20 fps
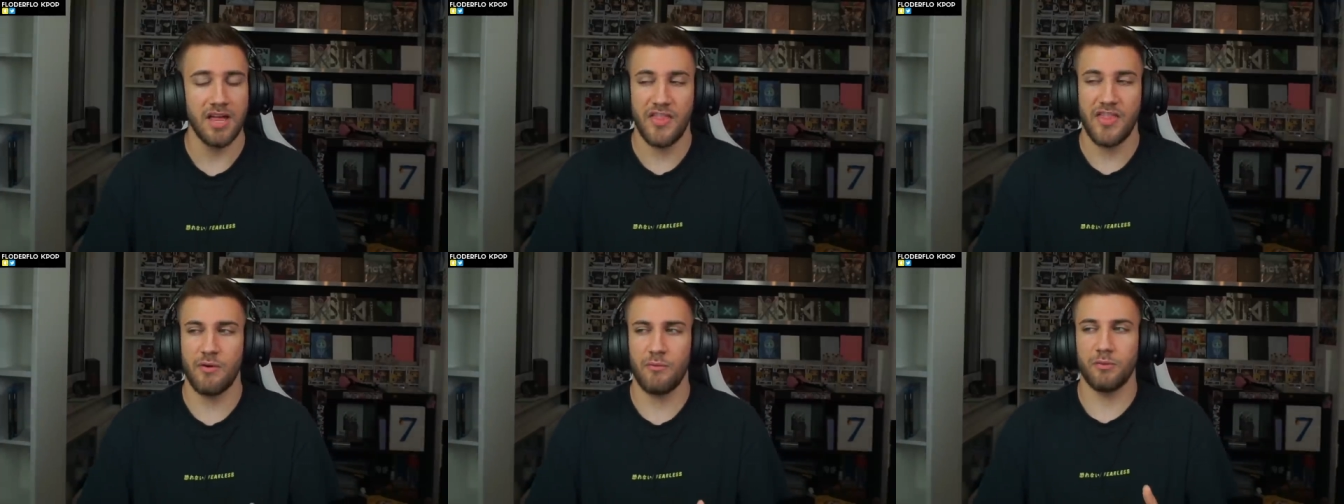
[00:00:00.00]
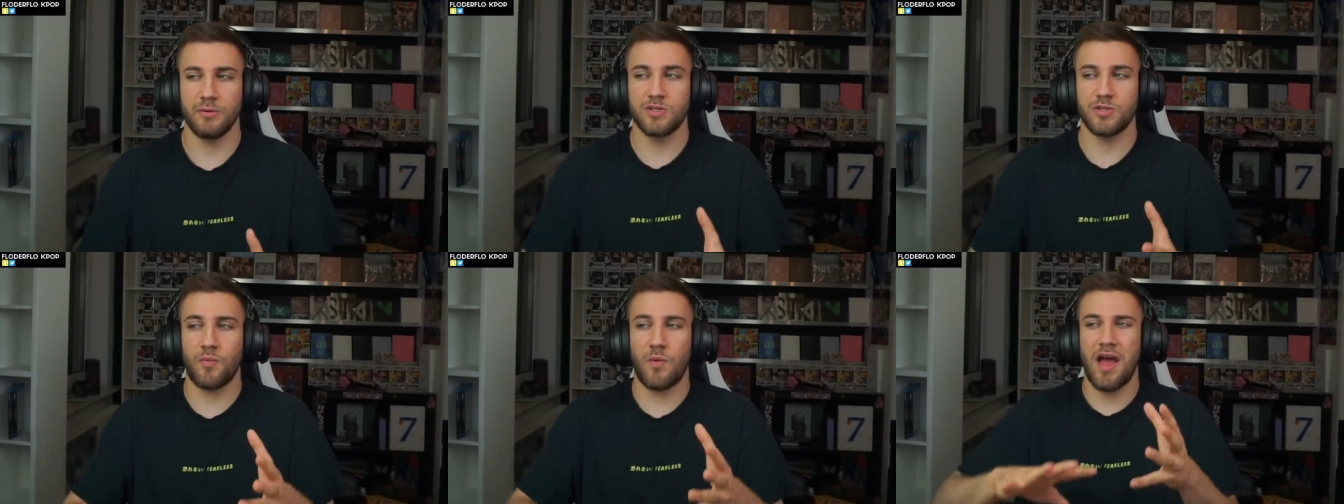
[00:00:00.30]
That
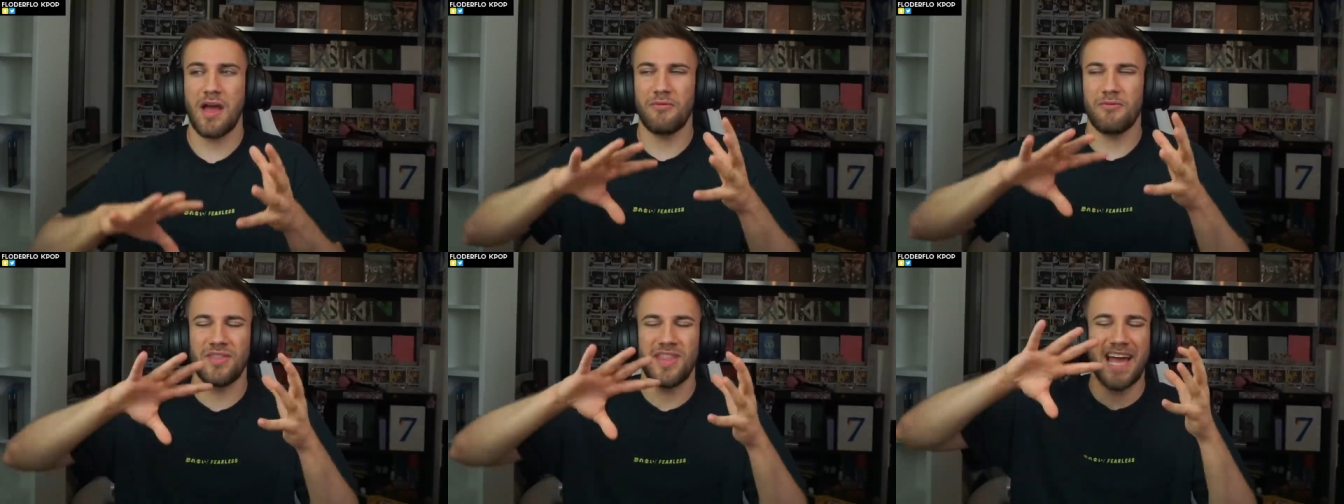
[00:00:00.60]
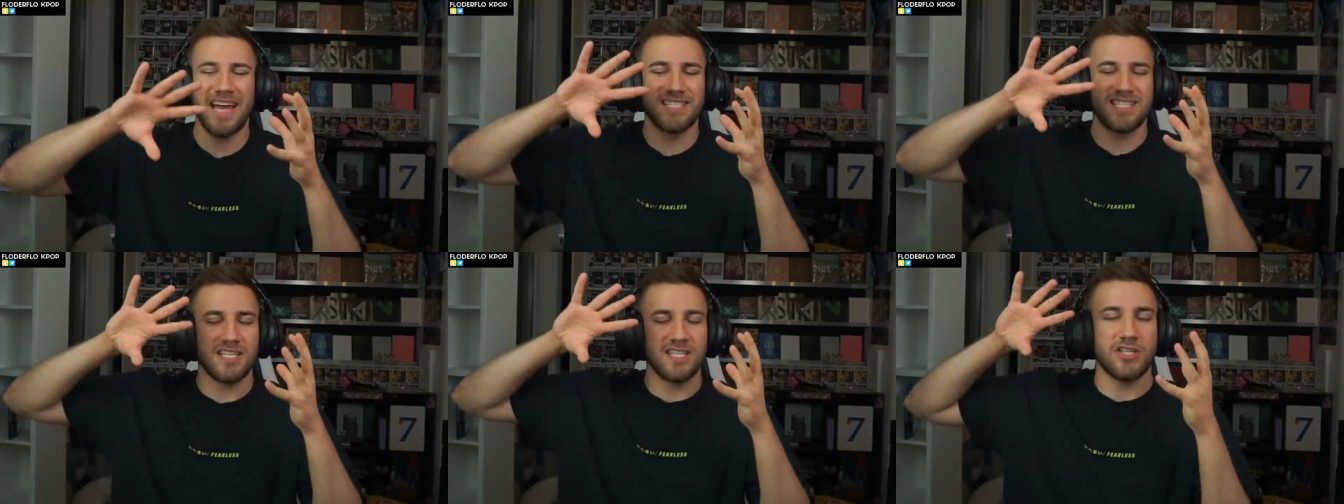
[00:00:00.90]
would drive an
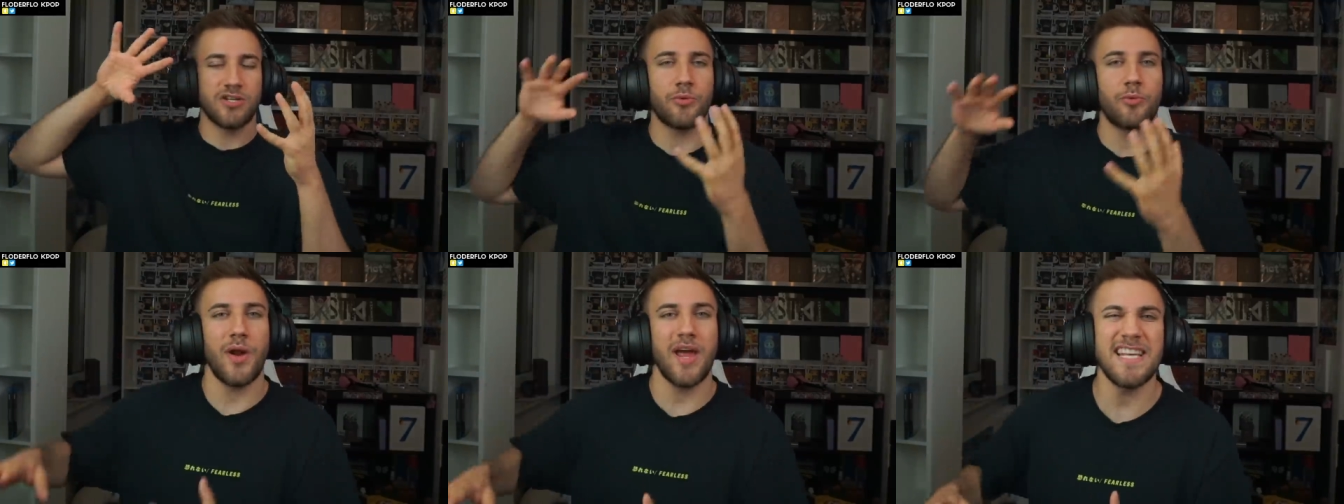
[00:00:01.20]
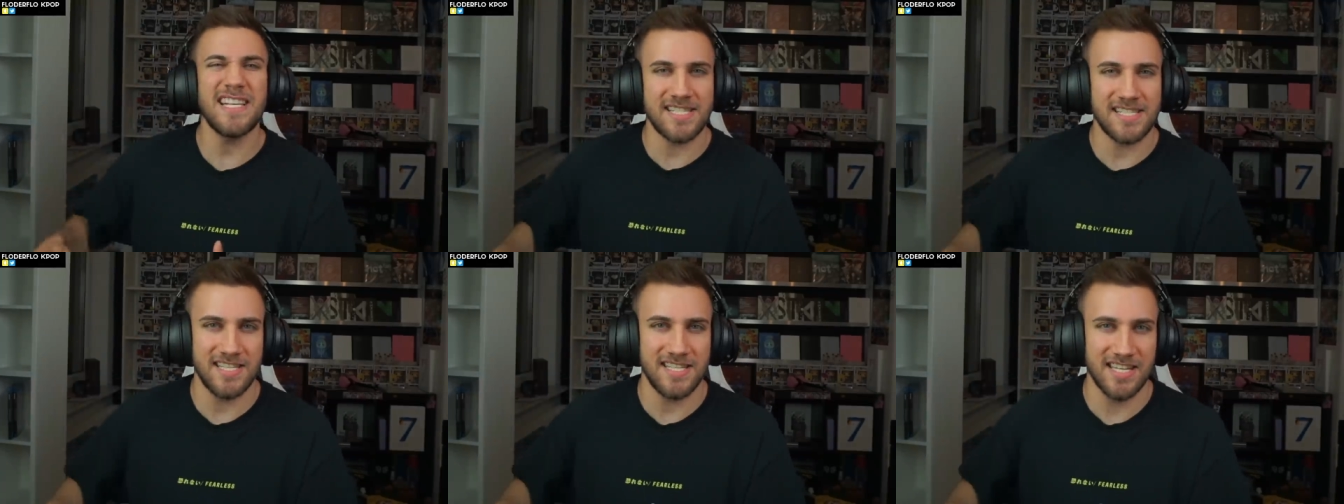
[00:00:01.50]
auntie
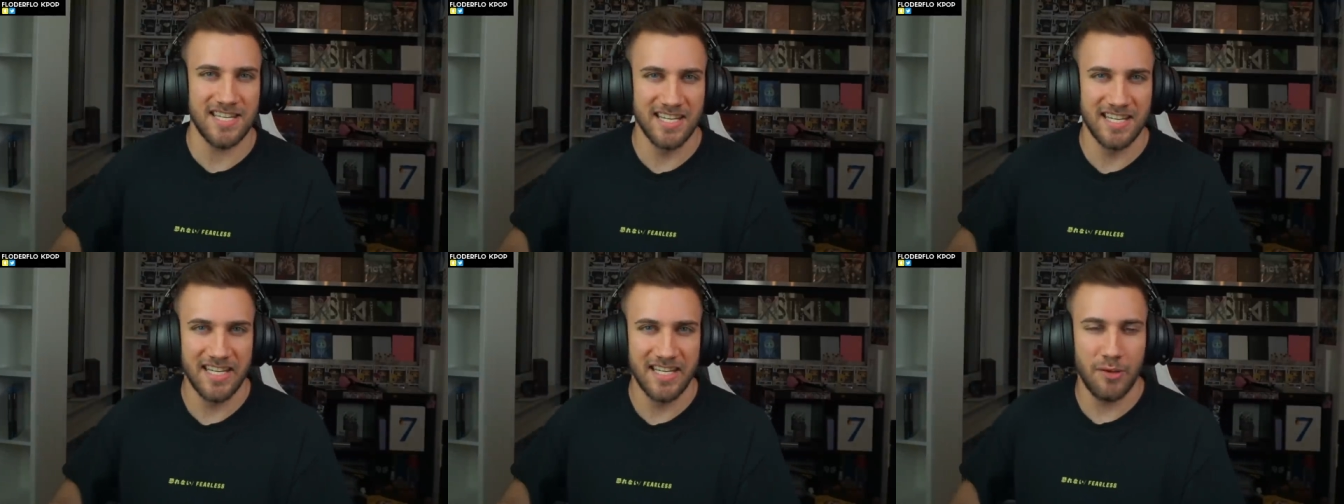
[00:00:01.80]
crazy